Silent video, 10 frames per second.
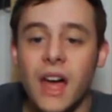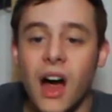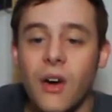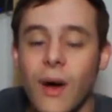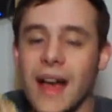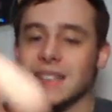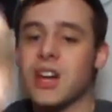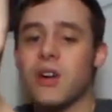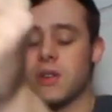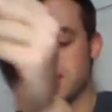
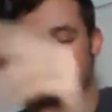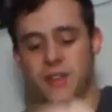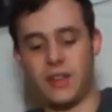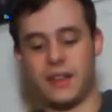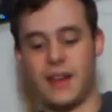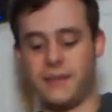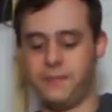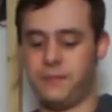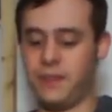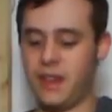Arasco or something like that.
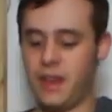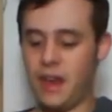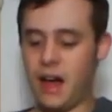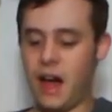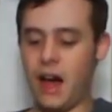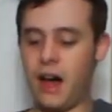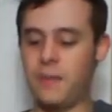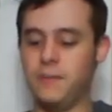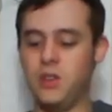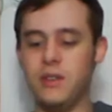
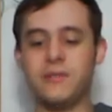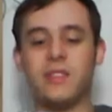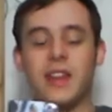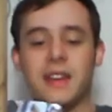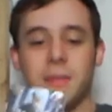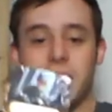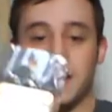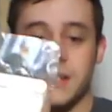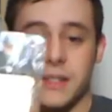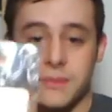You get Flight
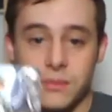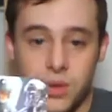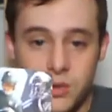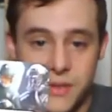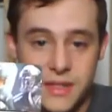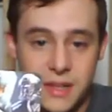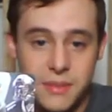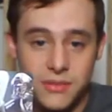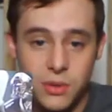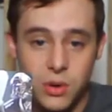Commander, which we've seen
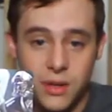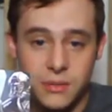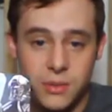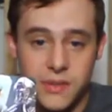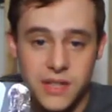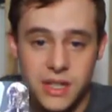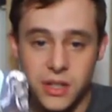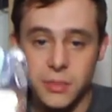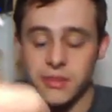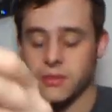before. We've seen
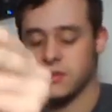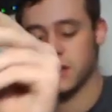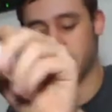her before, the